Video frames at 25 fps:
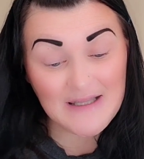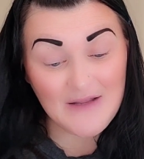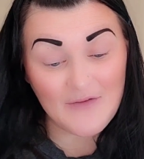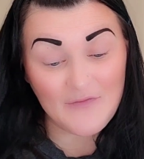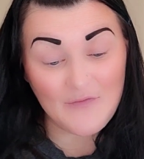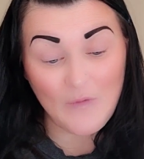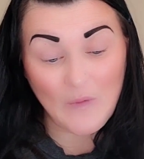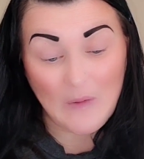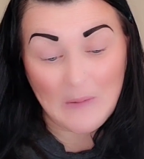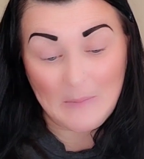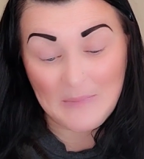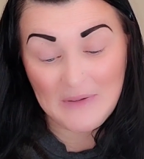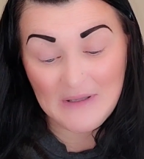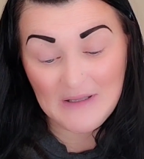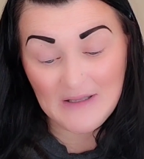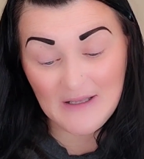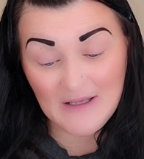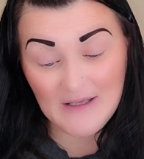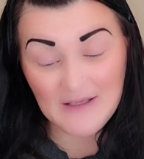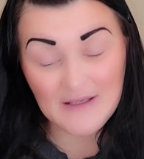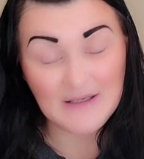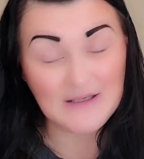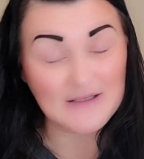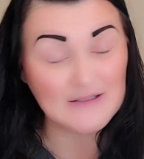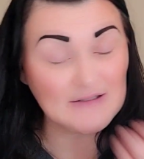The
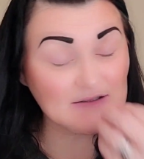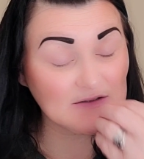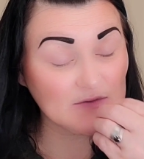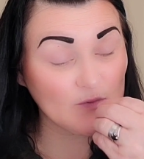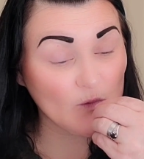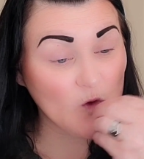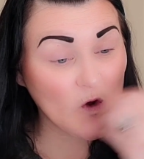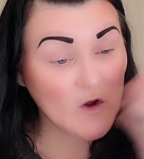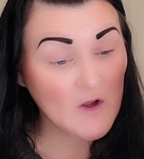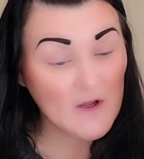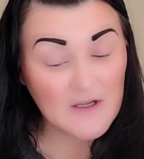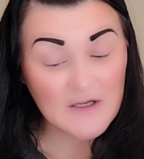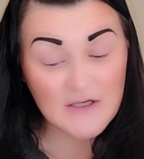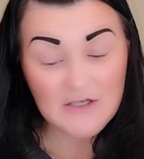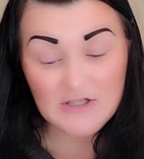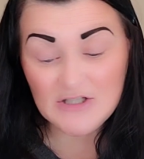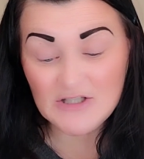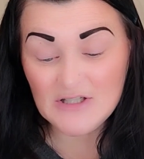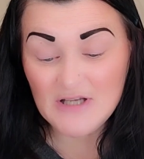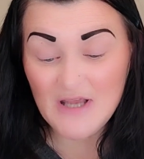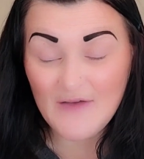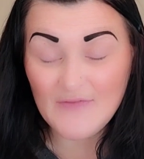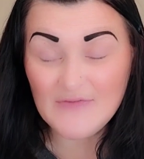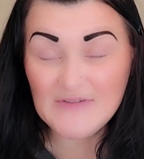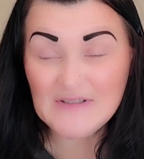formula is
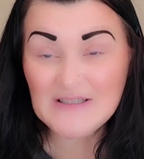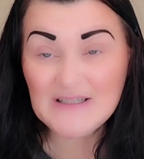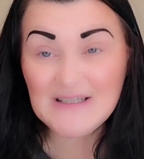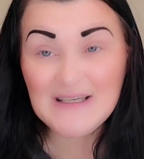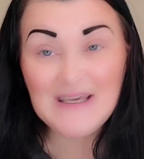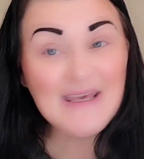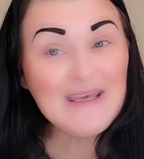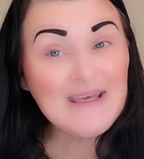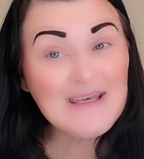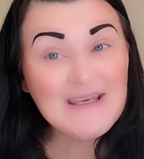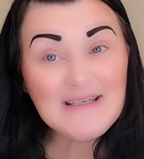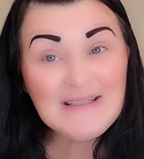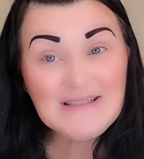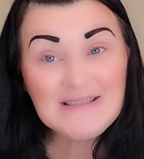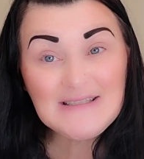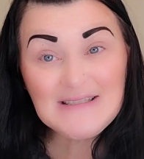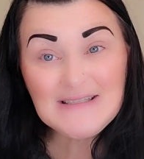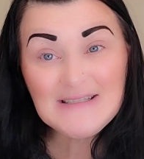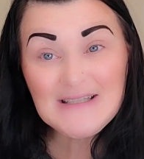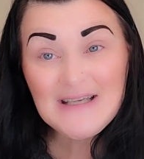chef's kiss.